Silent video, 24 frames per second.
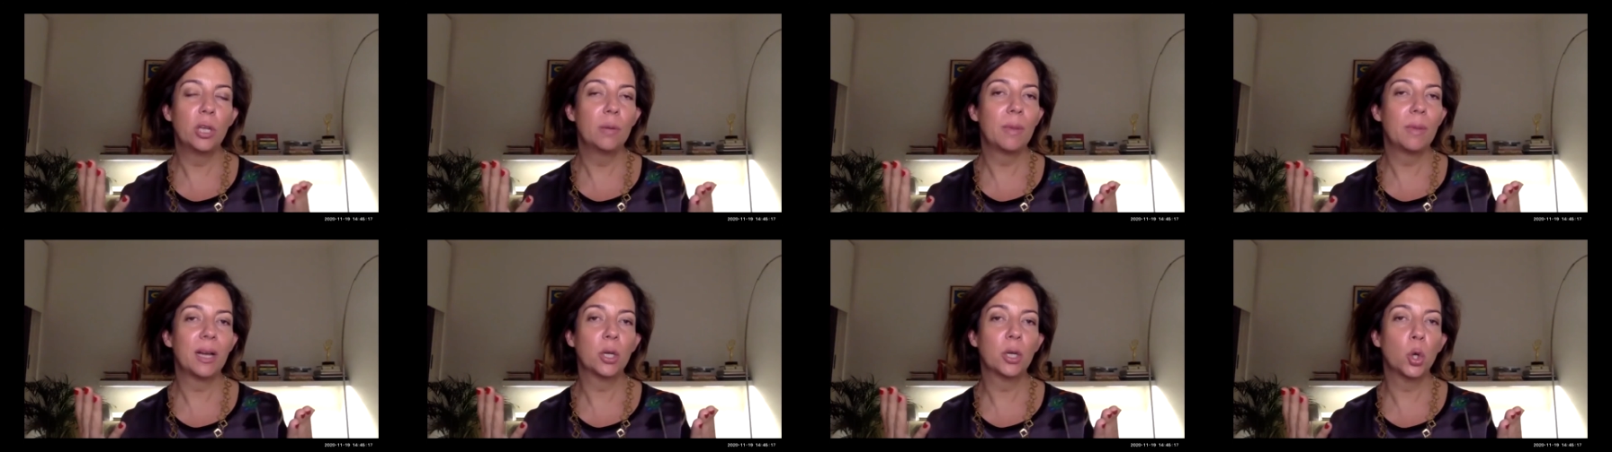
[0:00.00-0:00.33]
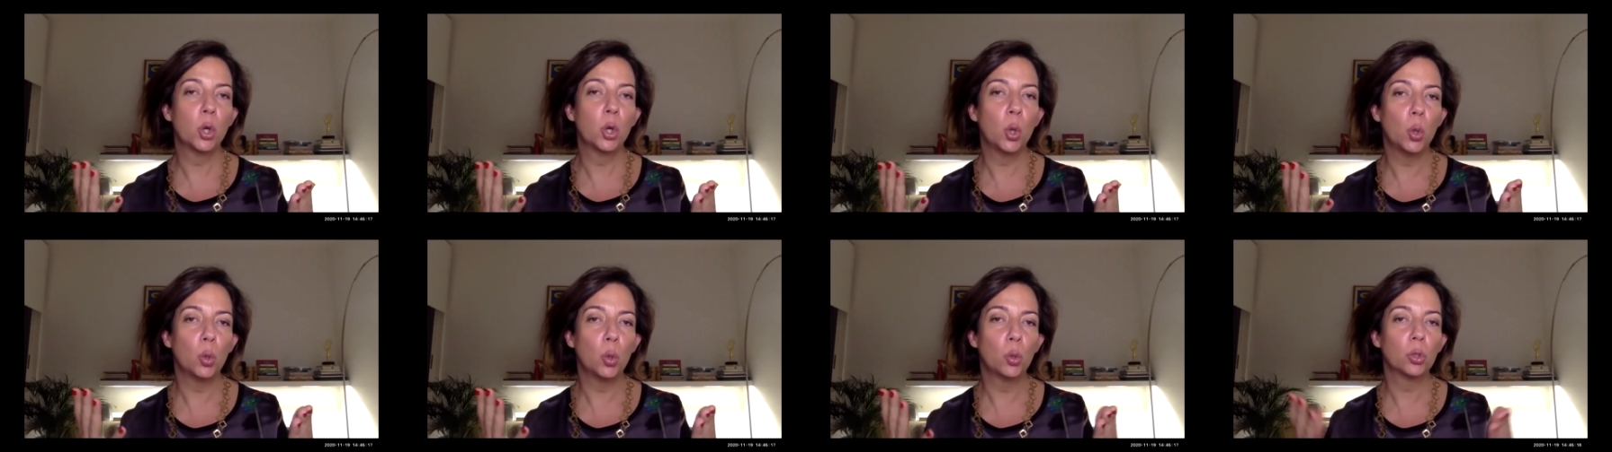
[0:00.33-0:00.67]

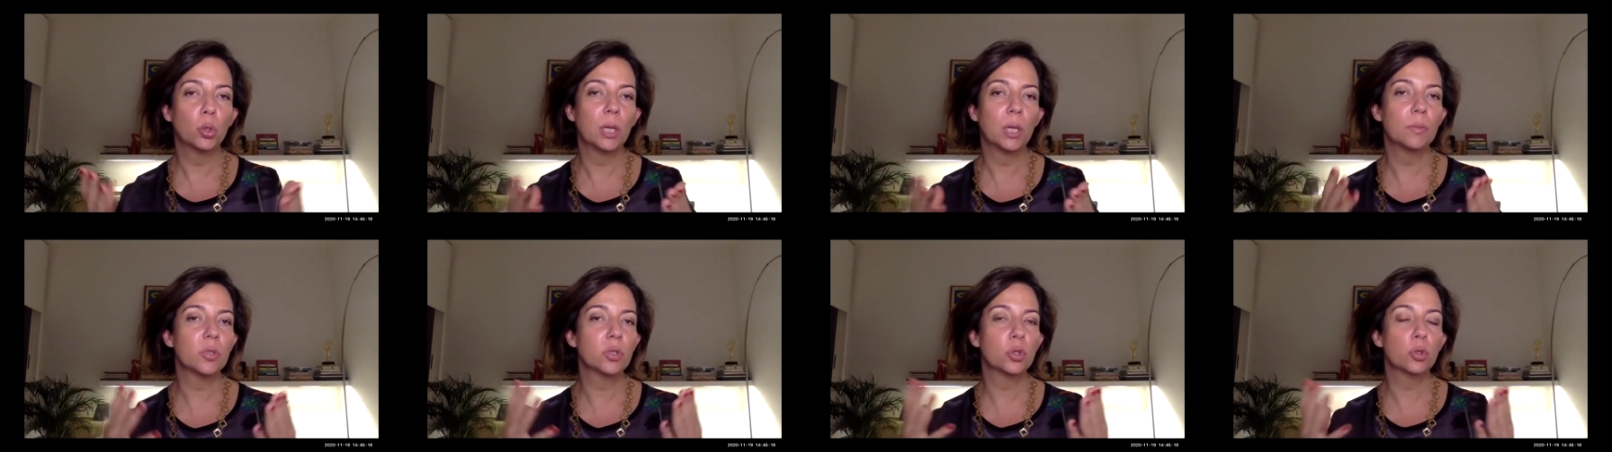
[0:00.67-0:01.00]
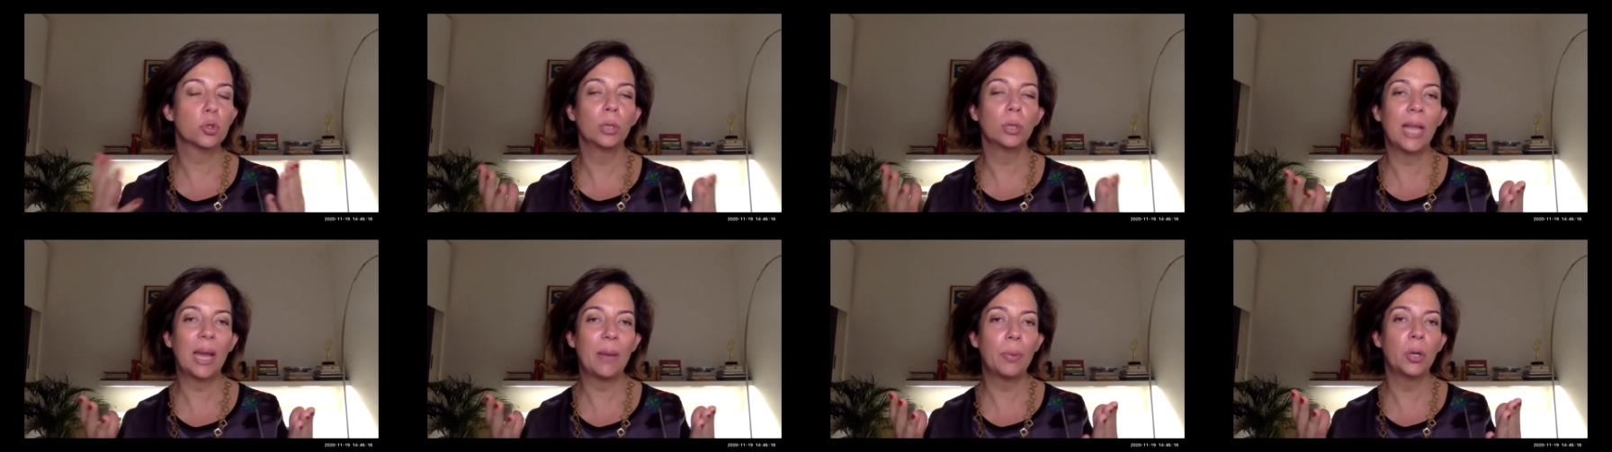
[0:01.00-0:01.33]
Macron comes
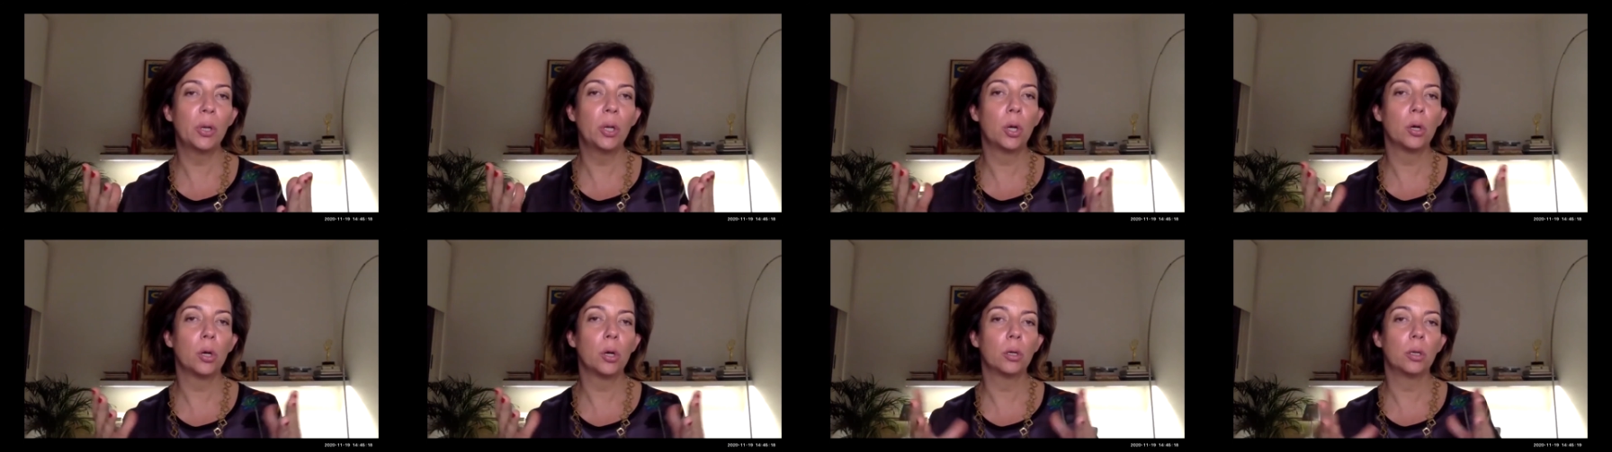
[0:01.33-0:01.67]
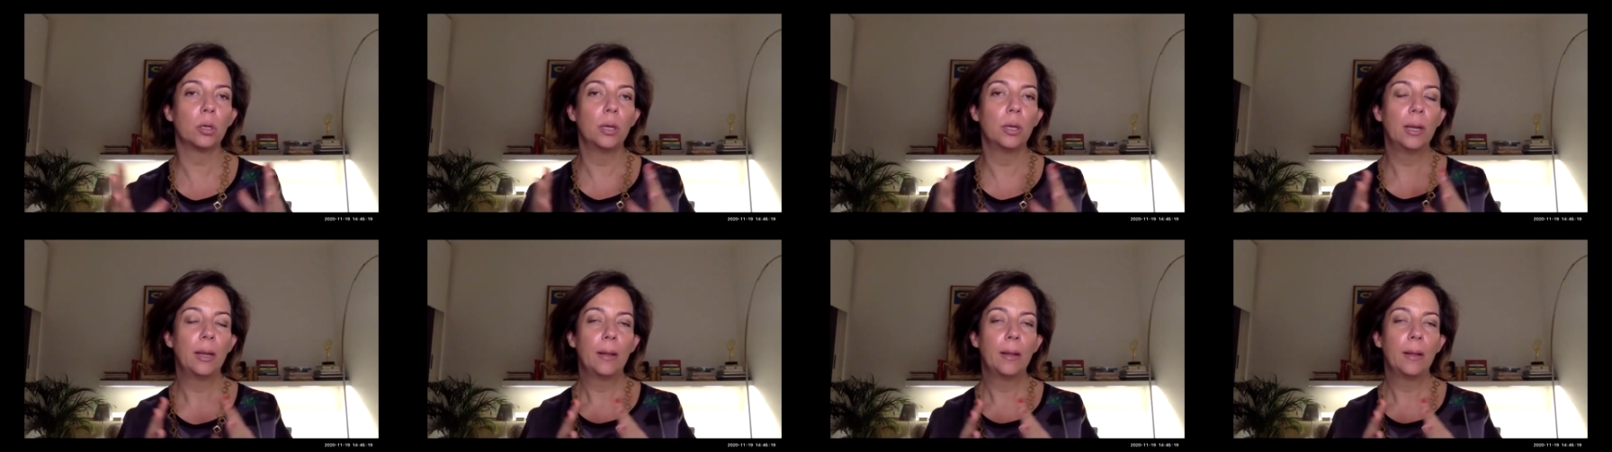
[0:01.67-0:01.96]
to Lebanon